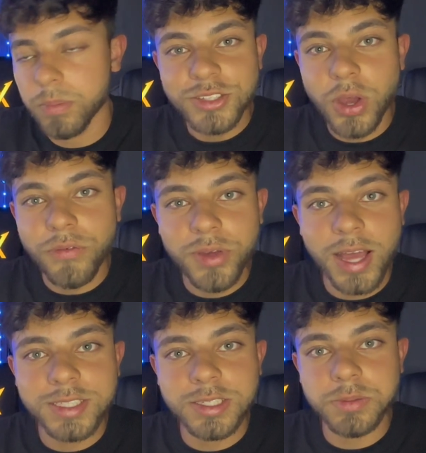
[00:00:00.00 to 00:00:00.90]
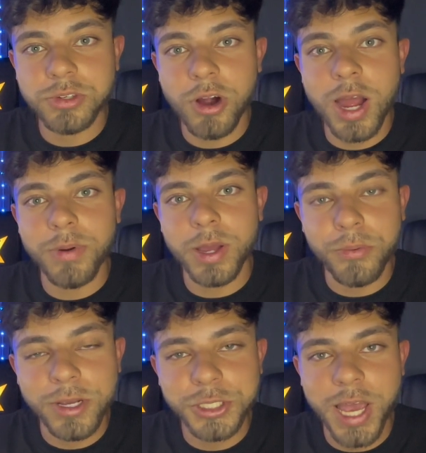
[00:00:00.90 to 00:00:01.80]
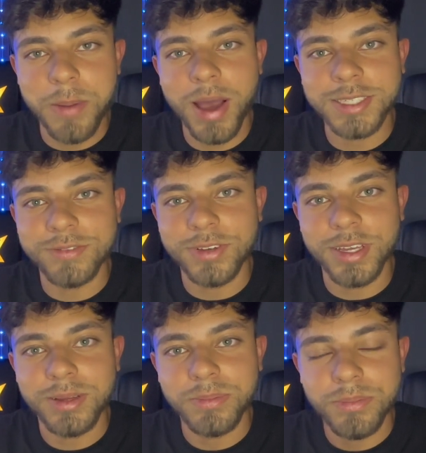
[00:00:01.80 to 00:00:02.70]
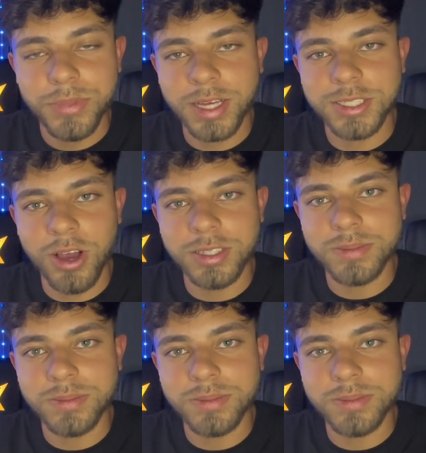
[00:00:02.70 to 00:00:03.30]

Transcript: Don't forget to subscribe. I appreciate it massively. Thanks, guys.